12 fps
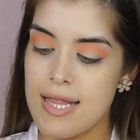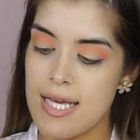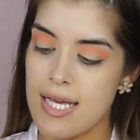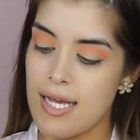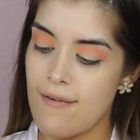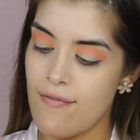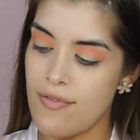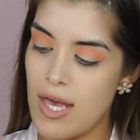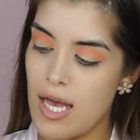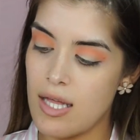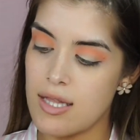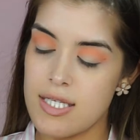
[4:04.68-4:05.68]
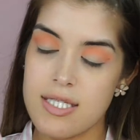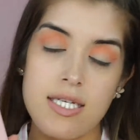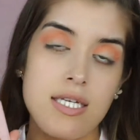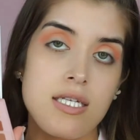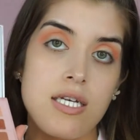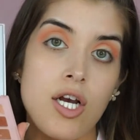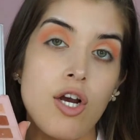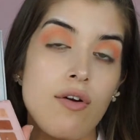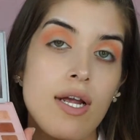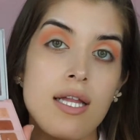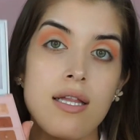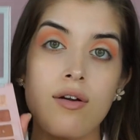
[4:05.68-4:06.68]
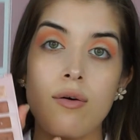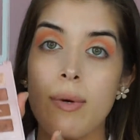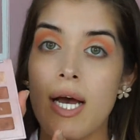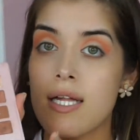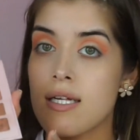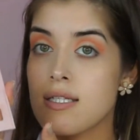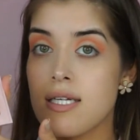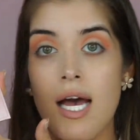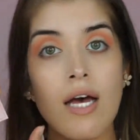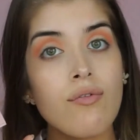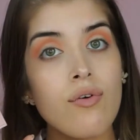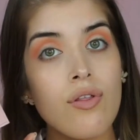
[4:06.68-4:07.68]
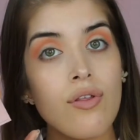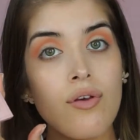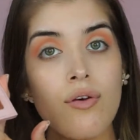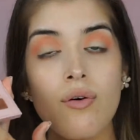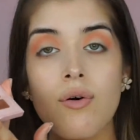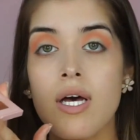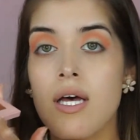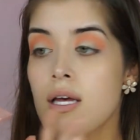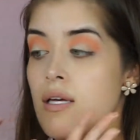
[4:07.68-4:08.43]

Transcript: think that this is a great little palette to have with you,